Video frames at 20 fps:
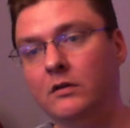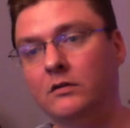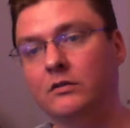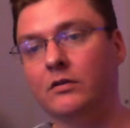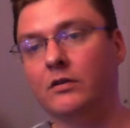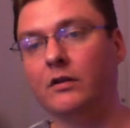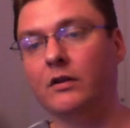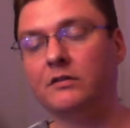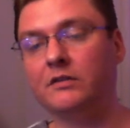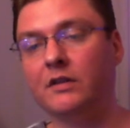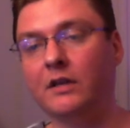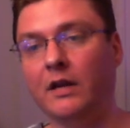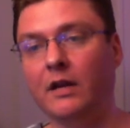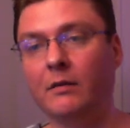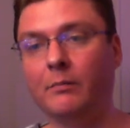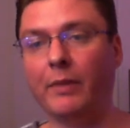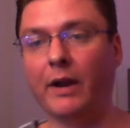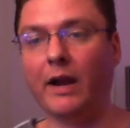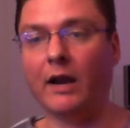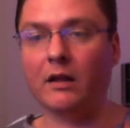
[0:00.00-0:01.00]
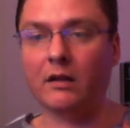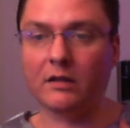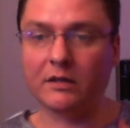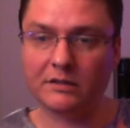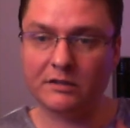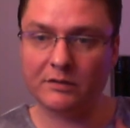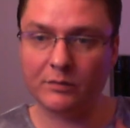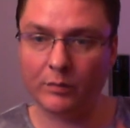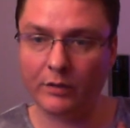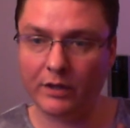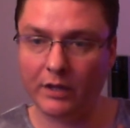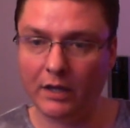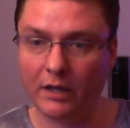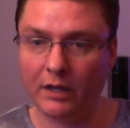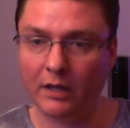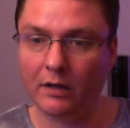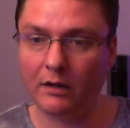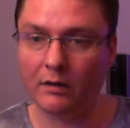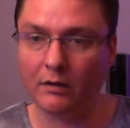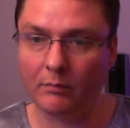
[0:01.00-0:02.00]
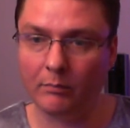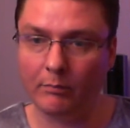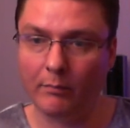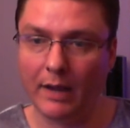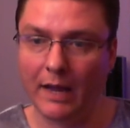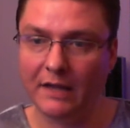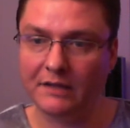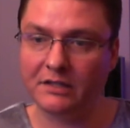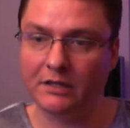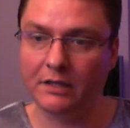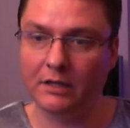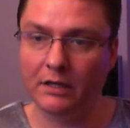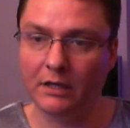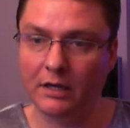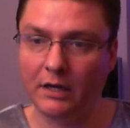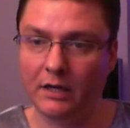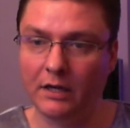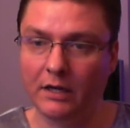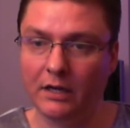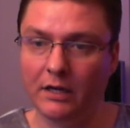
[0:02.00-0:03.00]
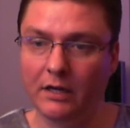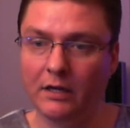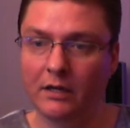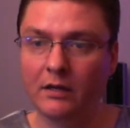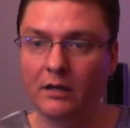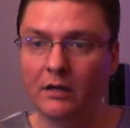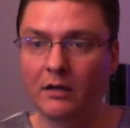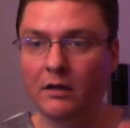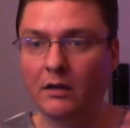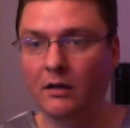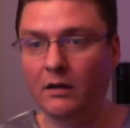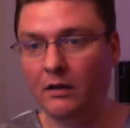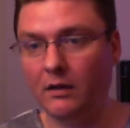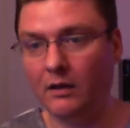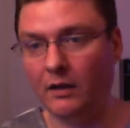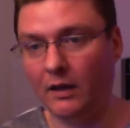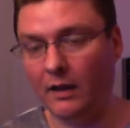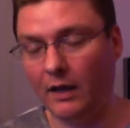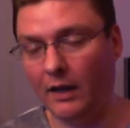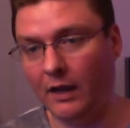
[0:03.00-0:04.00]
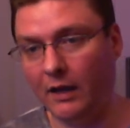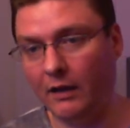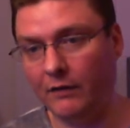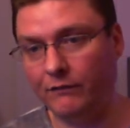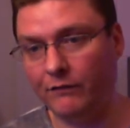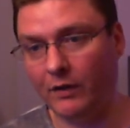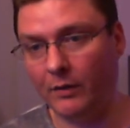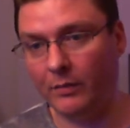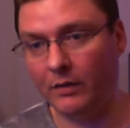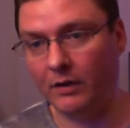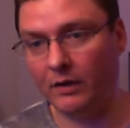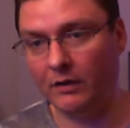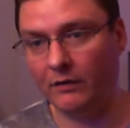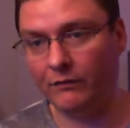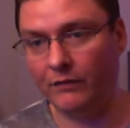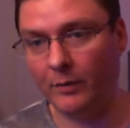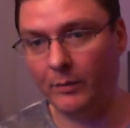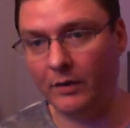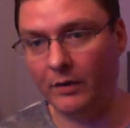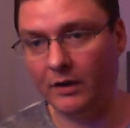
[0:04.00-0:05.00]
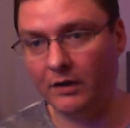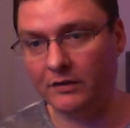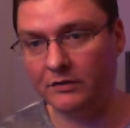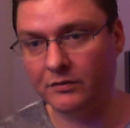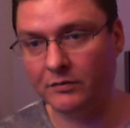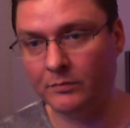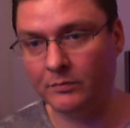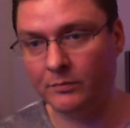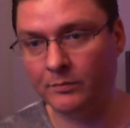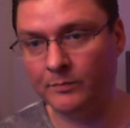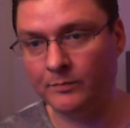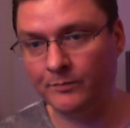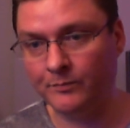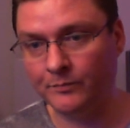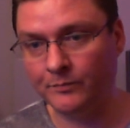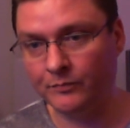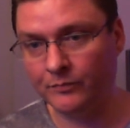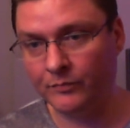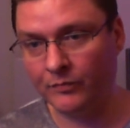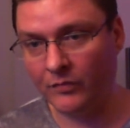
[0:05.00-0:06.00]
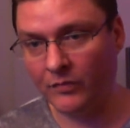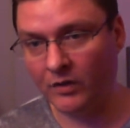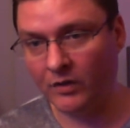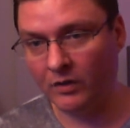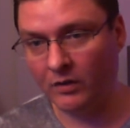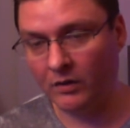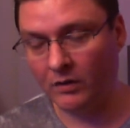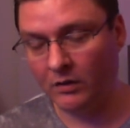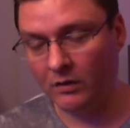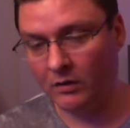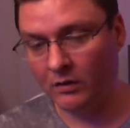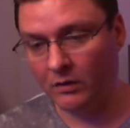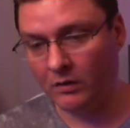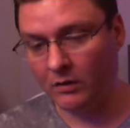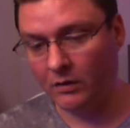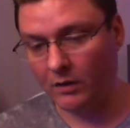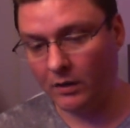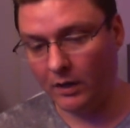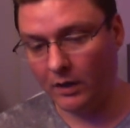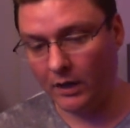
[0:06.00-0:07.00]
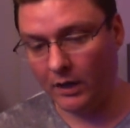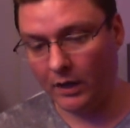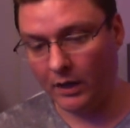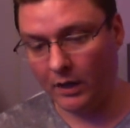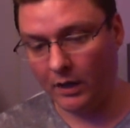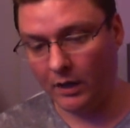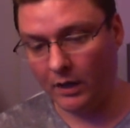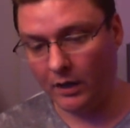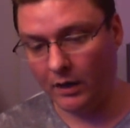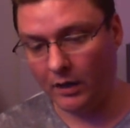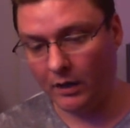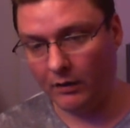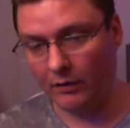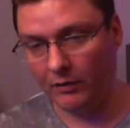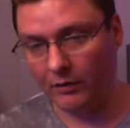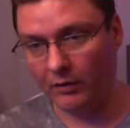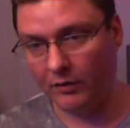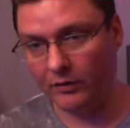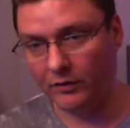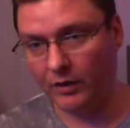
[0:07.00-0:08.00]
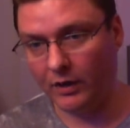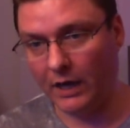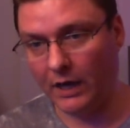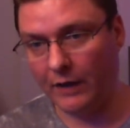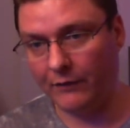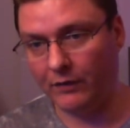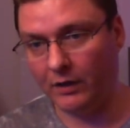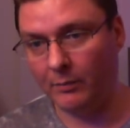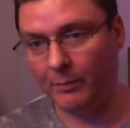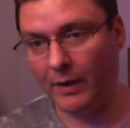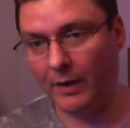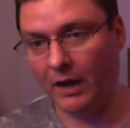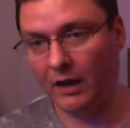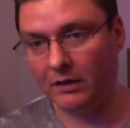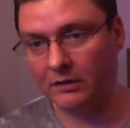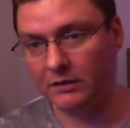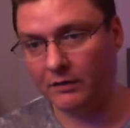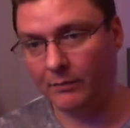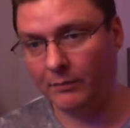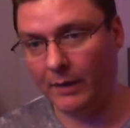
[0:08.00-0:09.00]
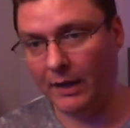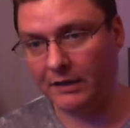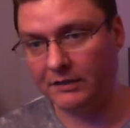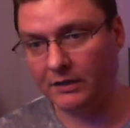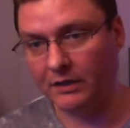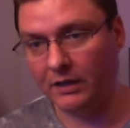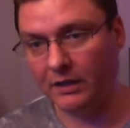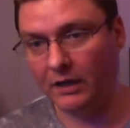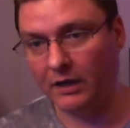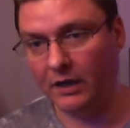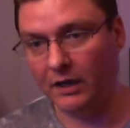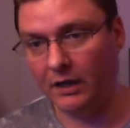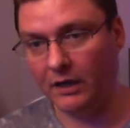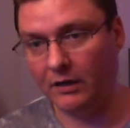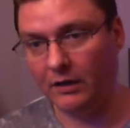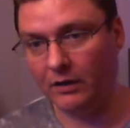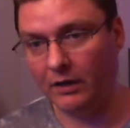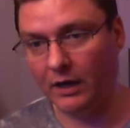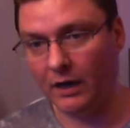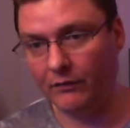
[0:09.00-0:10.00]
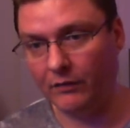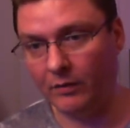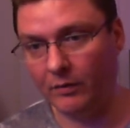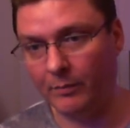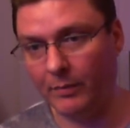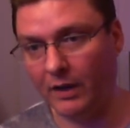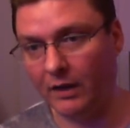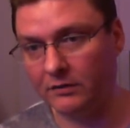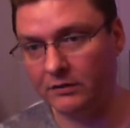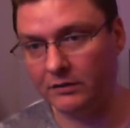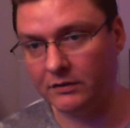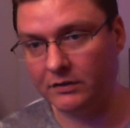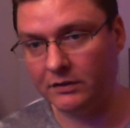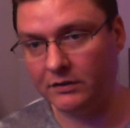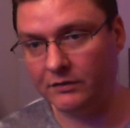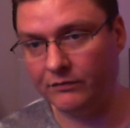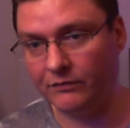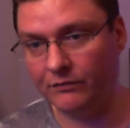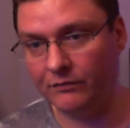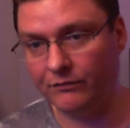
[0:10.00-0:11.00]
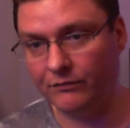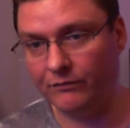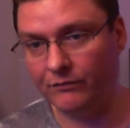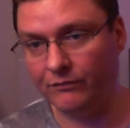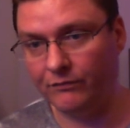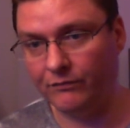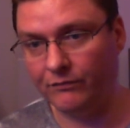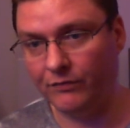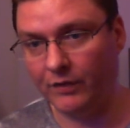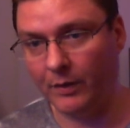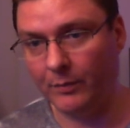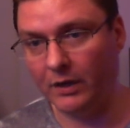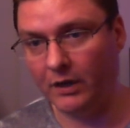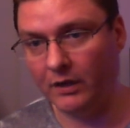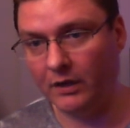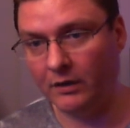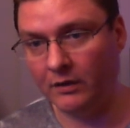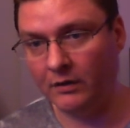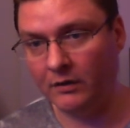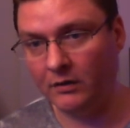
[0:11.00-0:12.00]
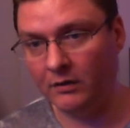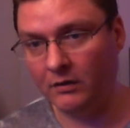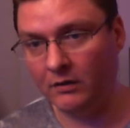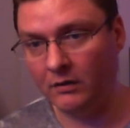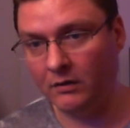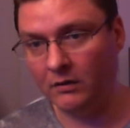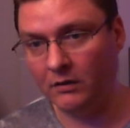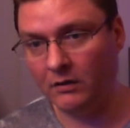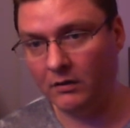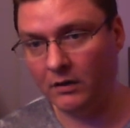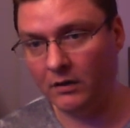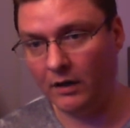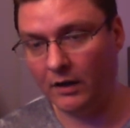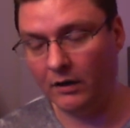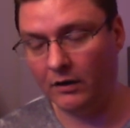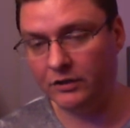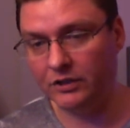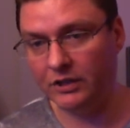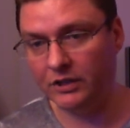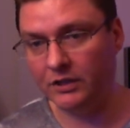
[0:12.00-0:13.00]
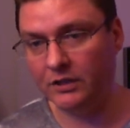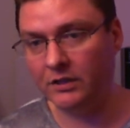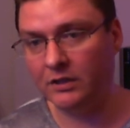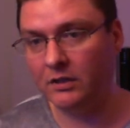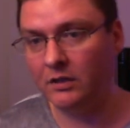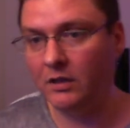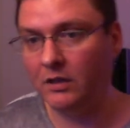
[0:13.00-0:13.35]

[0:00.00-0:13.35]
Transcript: So there's an imbalance within masculinity and feminine feminism, and there, you can have an imbalance of masculinity, you can have an imbalance of just feminine energy,